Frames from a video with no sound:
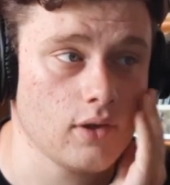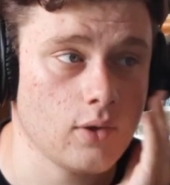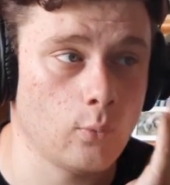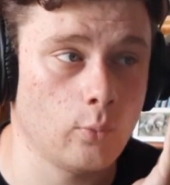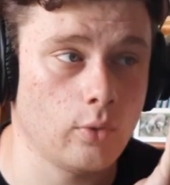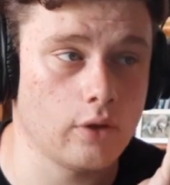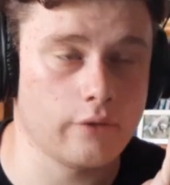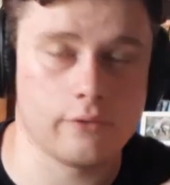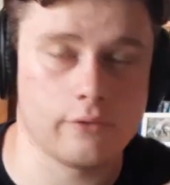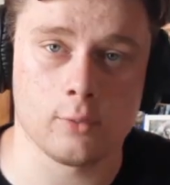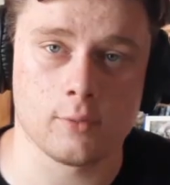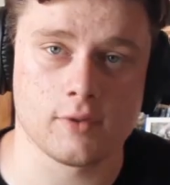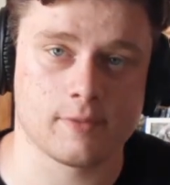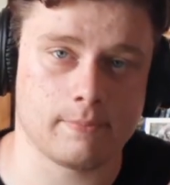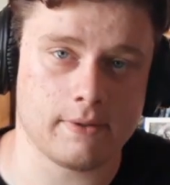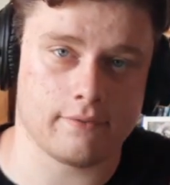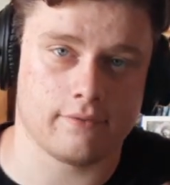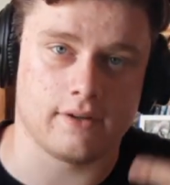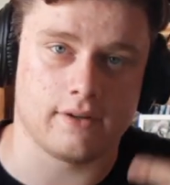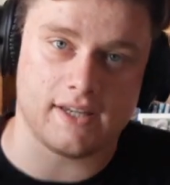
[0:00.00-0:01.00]
will of course
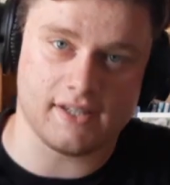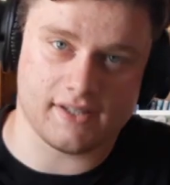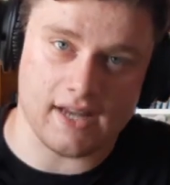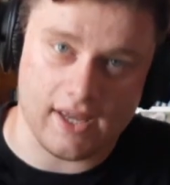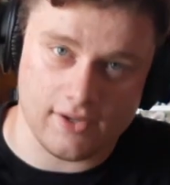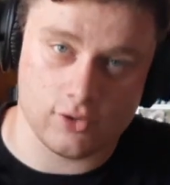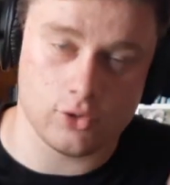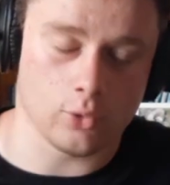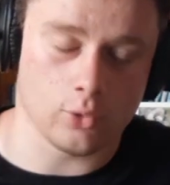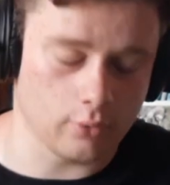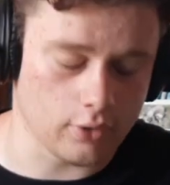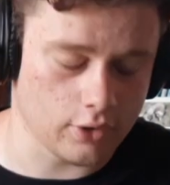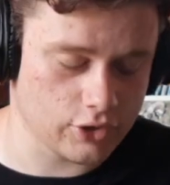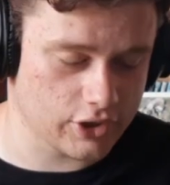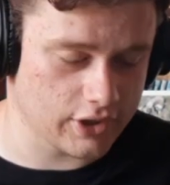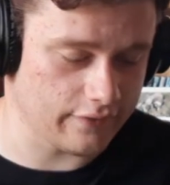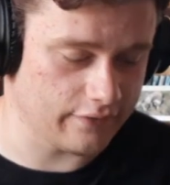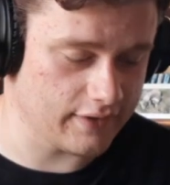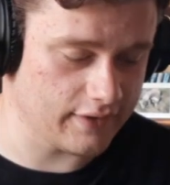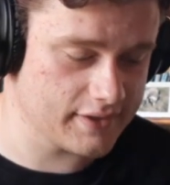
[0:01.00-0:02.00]
be released as you're
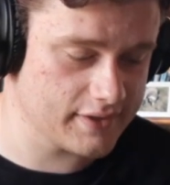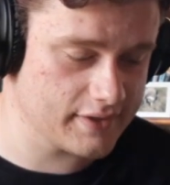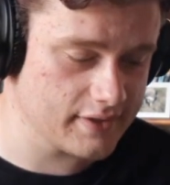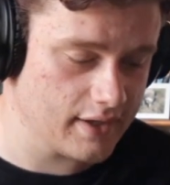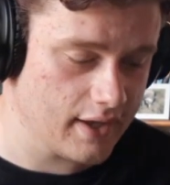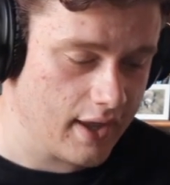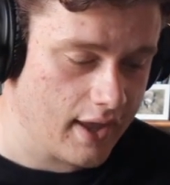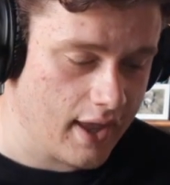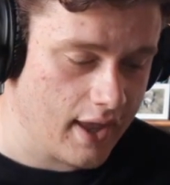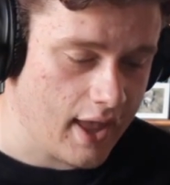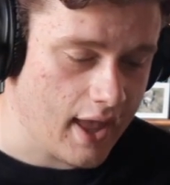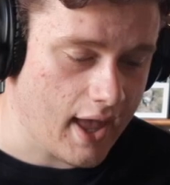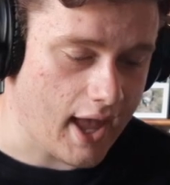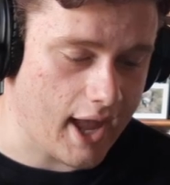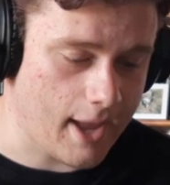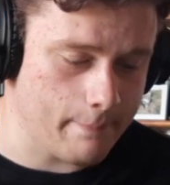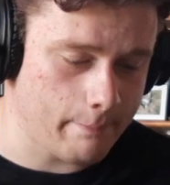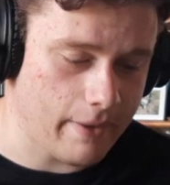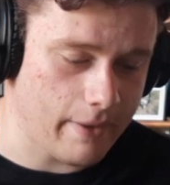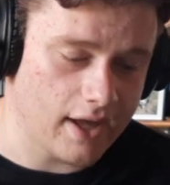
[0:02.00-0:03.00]
watching this,
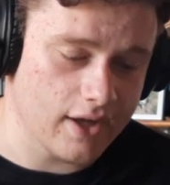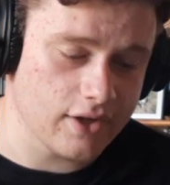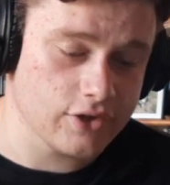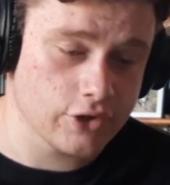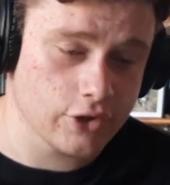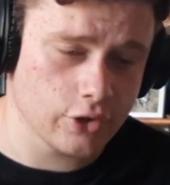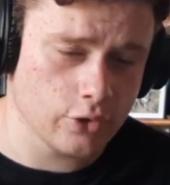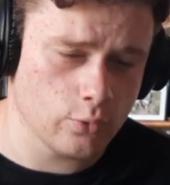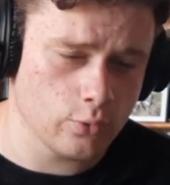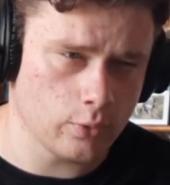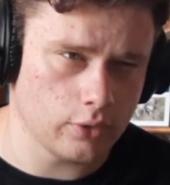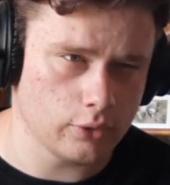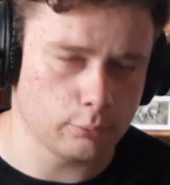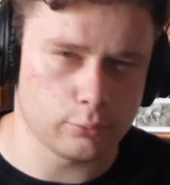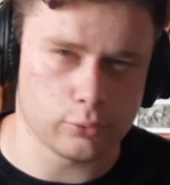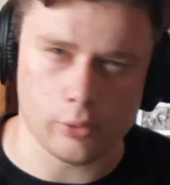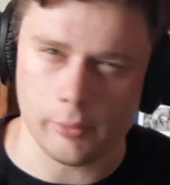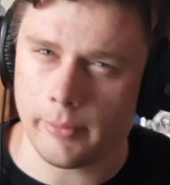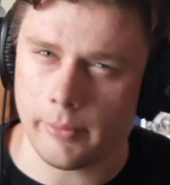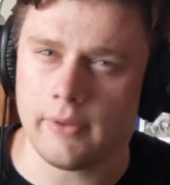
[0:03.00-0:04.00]
and part 2 will
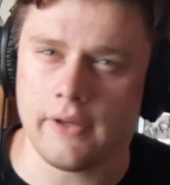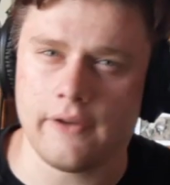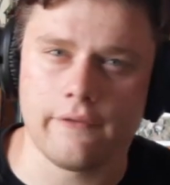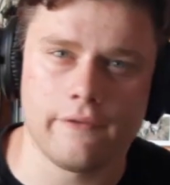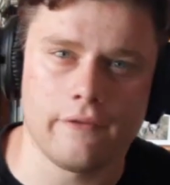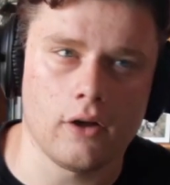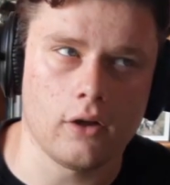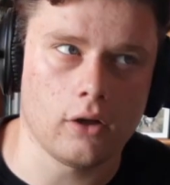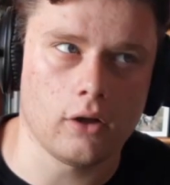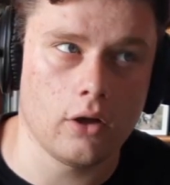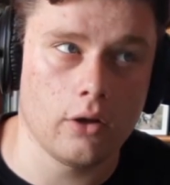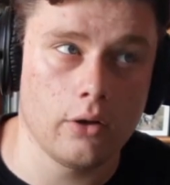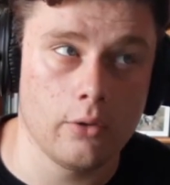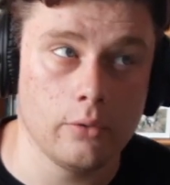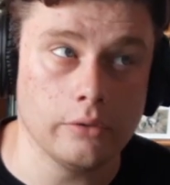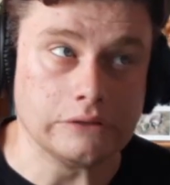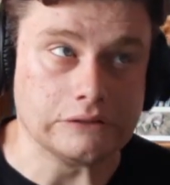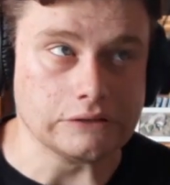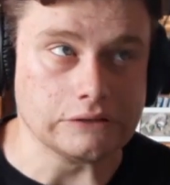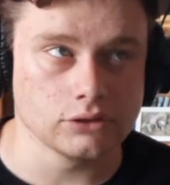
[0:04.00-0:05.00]
probably
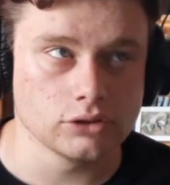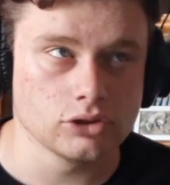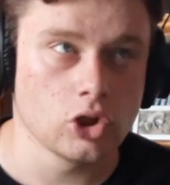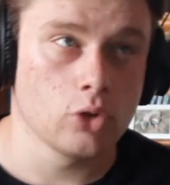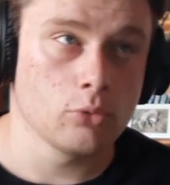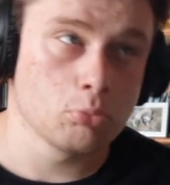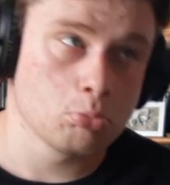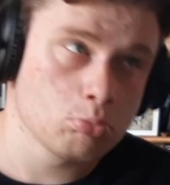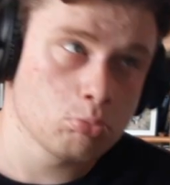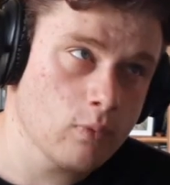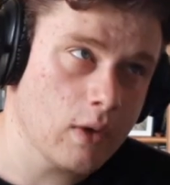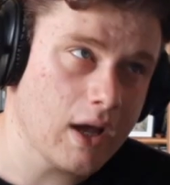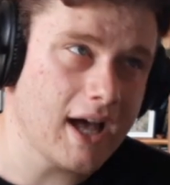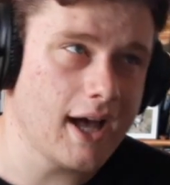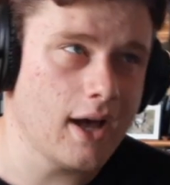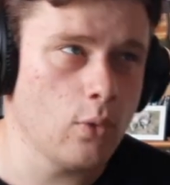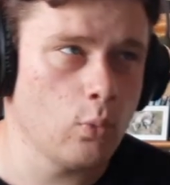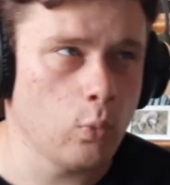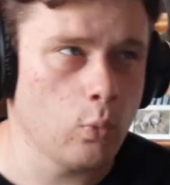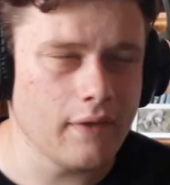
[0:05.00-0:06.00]
follow
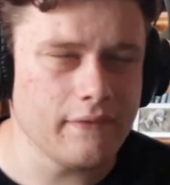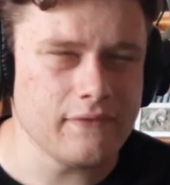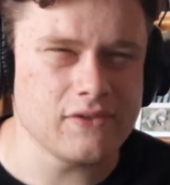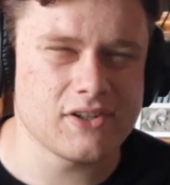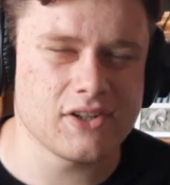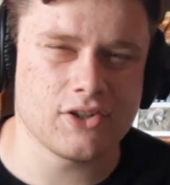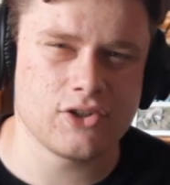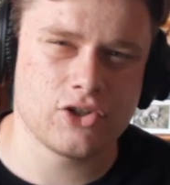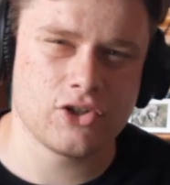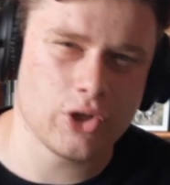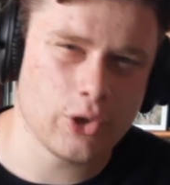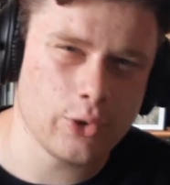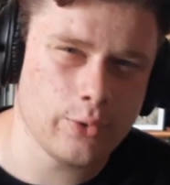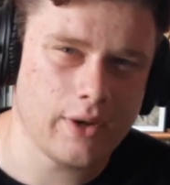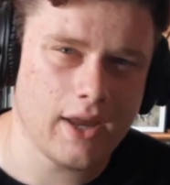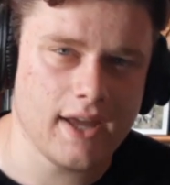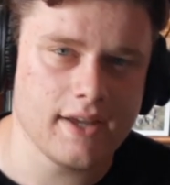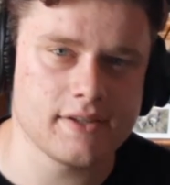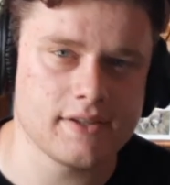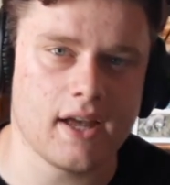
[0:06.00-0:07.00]
1 to 2
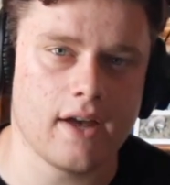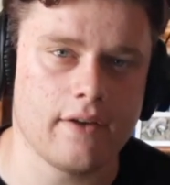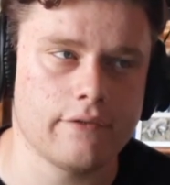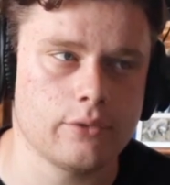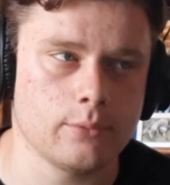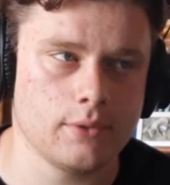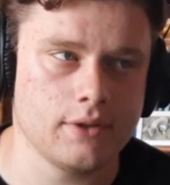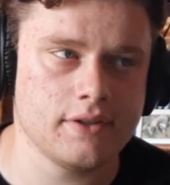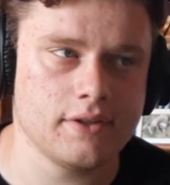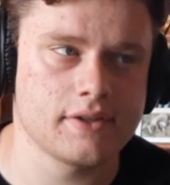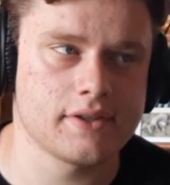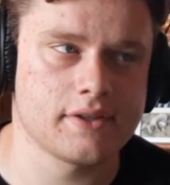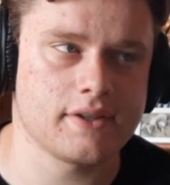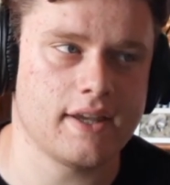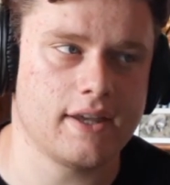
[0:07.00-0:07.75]
days afterwards.